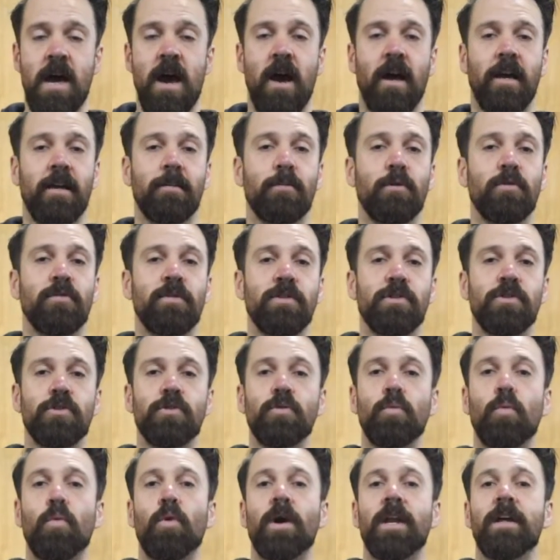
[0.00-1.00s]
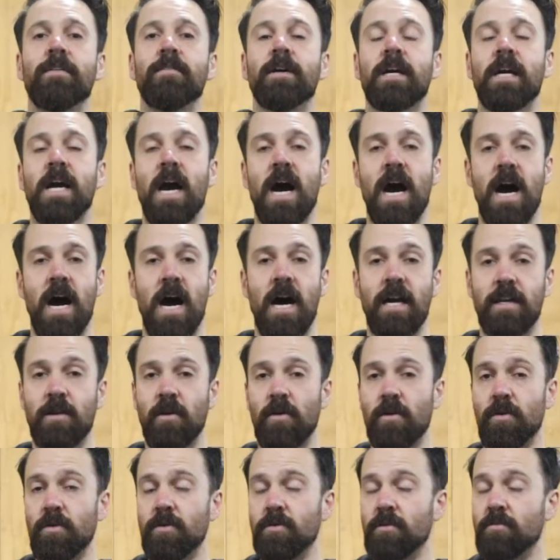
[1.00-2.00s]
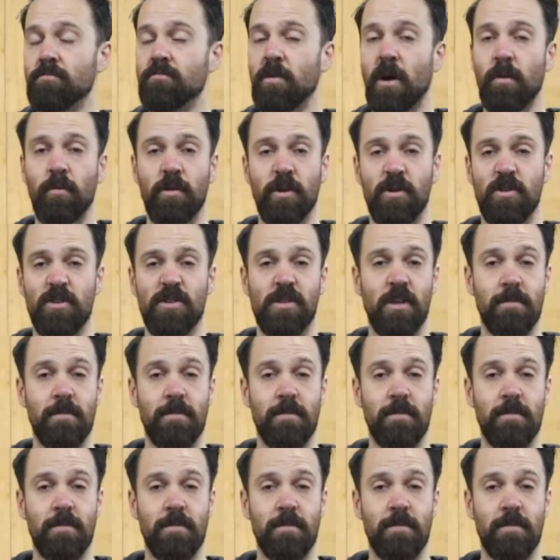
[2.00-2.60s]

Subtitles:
I'm going to move into whatever cardio I want to do.